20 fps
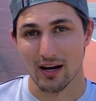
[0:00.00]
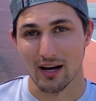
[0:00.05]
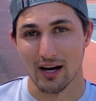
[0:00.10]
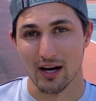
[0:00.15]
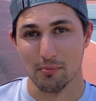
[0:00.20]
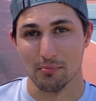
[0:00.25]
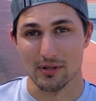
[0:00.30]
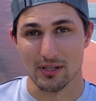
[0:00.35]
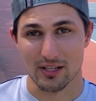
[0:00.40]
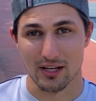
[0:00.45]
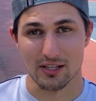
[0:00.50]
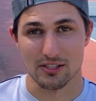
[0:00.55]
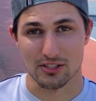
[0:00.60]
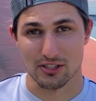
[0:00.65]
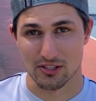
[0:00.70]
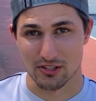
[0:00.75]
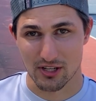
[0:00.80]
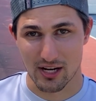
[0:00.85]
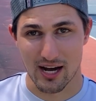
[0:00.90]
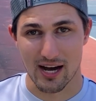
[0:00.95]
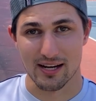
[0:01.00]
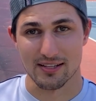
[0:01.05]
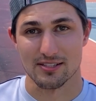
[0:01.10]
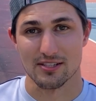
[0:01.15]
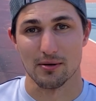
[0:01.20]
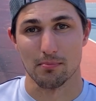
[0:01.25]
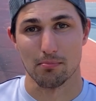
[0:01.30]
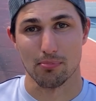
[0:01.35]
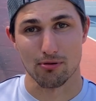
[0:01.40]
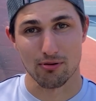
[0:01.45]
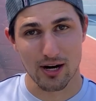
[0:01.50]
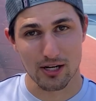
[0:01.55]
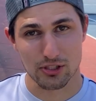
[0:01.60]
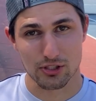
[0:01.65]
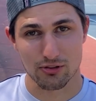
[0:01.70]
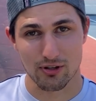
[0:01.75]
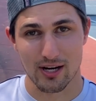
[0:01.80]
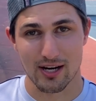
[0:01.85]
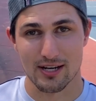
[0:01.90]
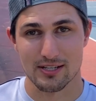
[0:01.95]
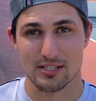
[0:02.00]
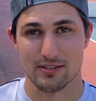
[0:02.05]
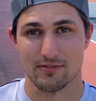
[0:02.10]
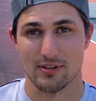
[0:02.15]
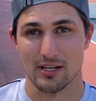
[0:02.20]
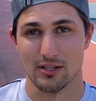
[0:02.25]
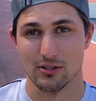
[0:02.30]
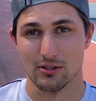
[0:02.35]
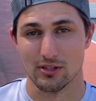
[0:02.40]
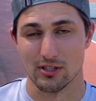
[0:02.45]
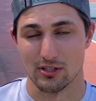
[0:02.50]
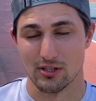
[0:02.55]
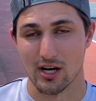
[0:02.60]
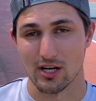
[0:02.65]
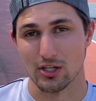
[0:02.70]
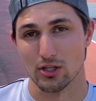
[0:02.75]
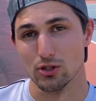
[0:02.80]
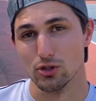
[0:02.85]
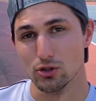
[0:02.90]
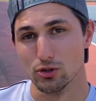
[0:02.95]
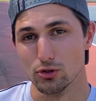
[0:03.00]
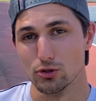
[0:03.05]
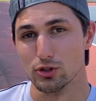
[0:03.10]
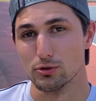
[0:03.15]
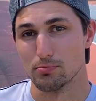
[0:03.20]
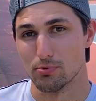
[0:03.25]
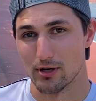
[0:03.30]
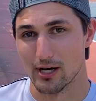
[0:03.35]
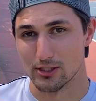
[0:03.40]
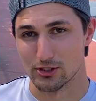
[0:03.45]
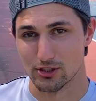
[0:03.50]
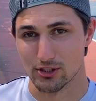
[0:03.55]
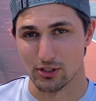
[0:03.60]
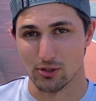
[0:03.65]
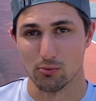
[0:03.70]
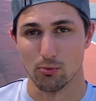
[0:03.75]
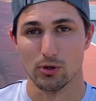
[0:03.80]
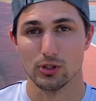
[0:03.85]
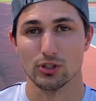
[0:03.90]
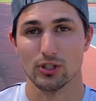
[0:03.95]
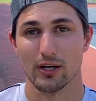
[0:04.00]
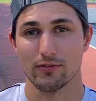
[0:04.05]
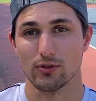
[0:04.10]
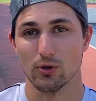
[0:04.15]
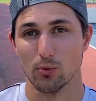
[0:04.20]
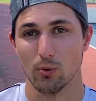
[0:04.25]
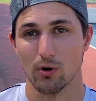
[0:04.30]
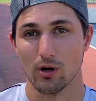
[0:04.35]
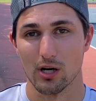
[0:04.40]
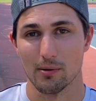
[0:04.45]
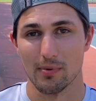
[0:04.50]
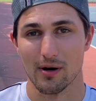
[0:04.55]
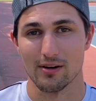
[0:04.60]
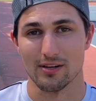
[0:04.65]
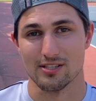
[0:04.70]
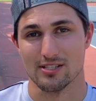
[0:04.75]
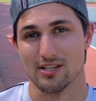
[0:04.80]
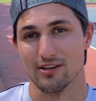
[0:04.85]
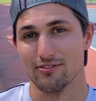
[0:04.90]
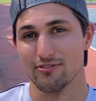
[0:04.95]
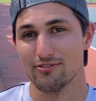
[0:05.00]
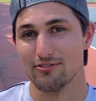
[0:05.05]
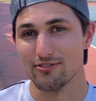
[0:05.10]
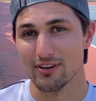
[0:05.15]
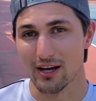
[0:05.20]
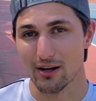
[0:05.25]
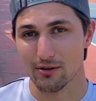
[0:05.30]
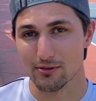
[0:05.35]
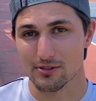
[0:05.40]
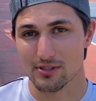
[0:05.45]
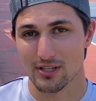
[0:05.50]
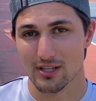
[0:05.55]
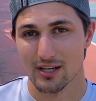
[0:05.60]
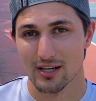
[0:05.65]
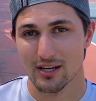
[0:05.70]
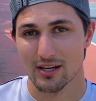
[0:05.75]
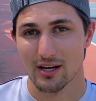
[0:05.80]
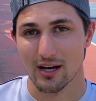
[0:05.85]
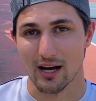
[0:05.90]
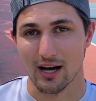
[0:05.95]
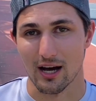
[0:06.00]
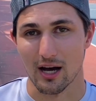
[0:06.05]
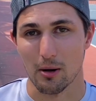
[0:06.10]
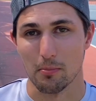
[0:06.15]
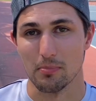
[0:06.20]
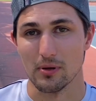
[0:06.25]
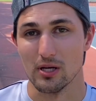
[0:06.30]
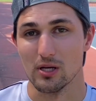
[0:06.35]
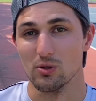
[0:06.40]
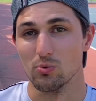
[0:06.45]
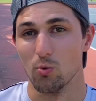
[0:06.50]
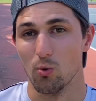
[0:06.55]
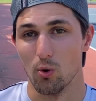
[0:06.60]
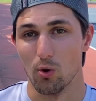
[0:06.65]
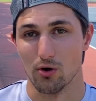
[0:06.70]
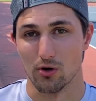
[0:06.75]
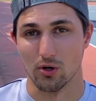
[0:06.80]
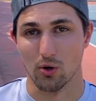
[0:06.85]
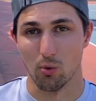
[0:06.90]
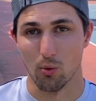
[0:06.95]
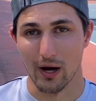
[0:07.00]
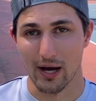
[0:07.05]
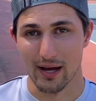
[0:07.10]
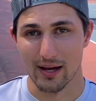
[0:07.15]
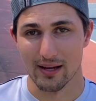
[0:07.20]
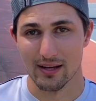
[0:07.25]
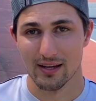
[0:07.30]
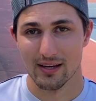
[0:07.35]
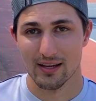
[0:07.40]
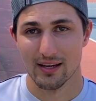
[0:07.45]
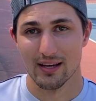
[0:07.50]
because they're not pressurized. If they're not gonna lose pressure. What you'll have to worry about is the felt being worn away.